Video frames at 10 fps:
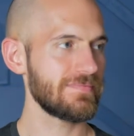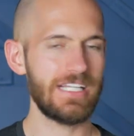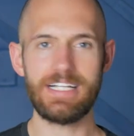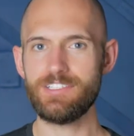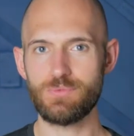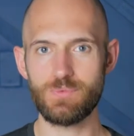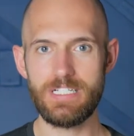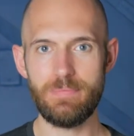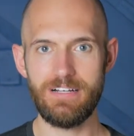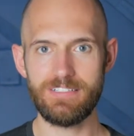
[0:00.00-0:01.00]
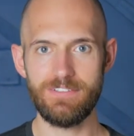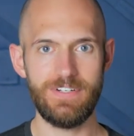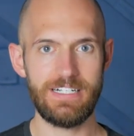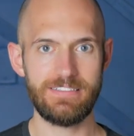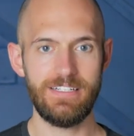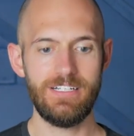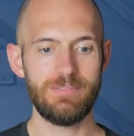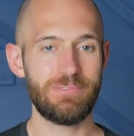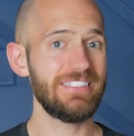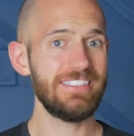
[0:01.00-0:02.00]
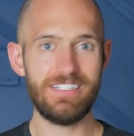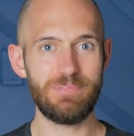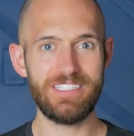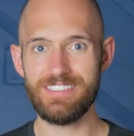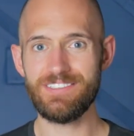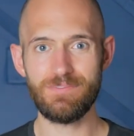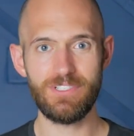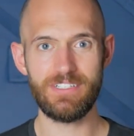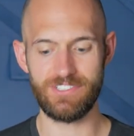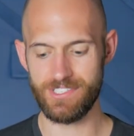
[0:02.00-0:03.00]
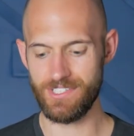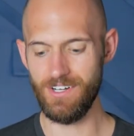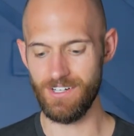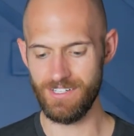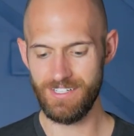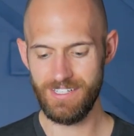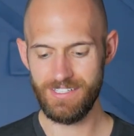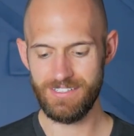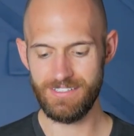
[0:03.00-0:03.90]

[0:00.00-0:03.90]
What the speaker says: I guess, rebound effect, but it doesn't really stall.